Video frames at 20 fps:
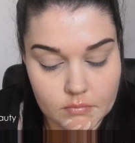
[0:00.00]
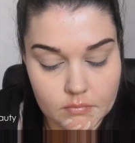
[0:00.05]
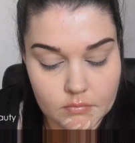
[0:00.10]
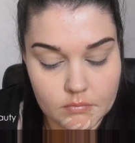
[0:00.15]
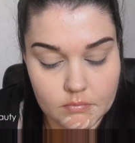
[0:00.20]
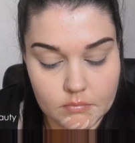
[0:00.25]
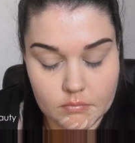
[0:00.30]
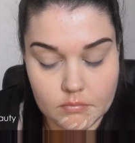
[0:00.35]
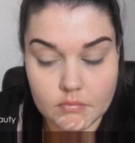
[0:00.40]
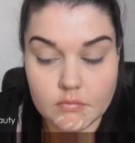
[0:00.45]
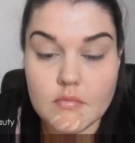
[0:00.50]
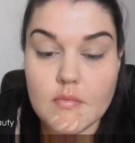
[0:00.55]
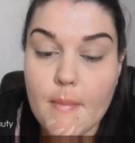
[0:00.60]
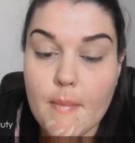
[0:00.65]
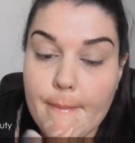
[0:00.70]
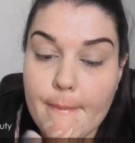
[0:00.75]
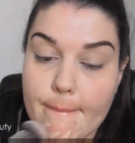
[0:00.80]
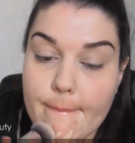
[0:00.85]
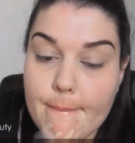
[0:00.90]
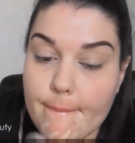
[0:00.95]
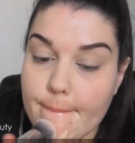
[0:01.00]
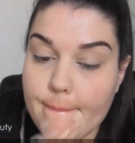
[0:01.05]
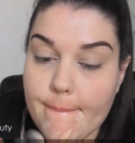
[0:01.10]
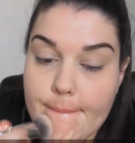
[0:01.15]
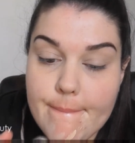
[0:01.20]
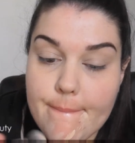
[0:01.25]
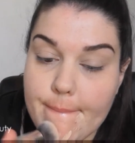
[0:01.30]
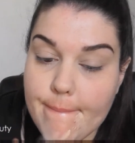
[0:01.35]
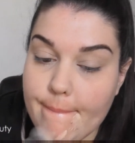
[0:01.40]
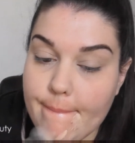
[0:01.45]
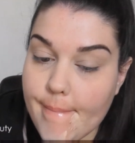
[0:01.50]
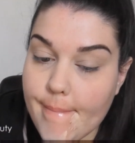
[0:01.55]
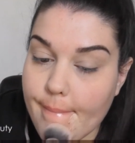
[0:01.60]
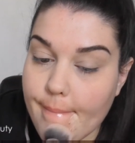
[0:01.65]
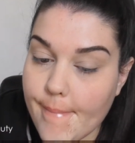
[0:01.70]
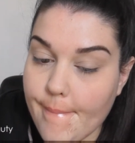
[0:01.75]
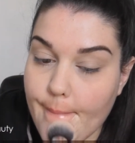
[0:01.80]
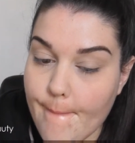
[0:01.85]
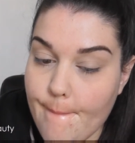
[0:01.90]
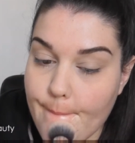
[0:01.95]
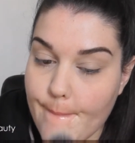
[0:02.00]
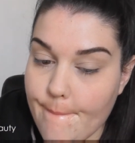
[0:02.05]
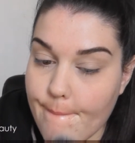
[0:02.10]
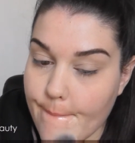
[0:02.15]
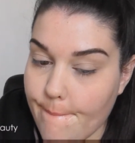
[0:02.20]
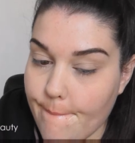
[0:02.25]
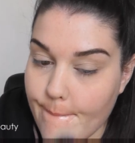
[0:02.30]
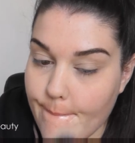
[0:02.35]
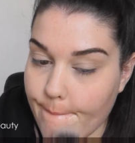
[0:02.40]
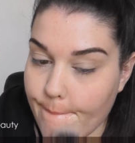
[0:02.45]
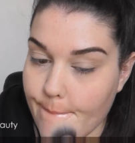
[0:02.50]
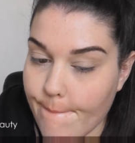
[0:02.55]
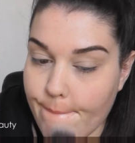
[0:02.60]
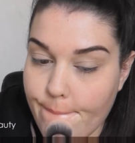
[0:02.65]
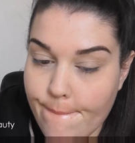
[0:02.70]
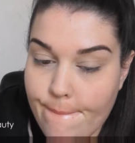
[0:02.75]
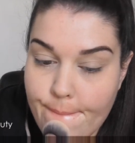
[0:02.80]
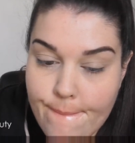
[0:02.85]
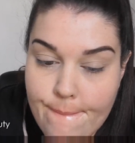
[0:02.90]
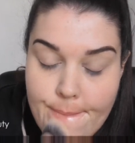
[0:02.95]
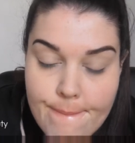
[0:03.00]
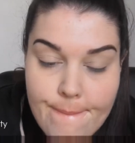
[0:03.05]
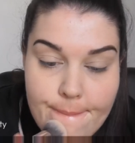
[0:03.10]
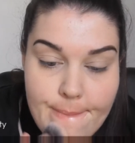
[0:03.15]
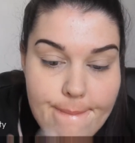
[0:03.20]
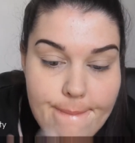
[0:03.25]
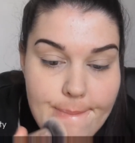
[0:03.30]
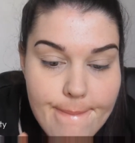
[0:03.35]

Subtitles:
(silence)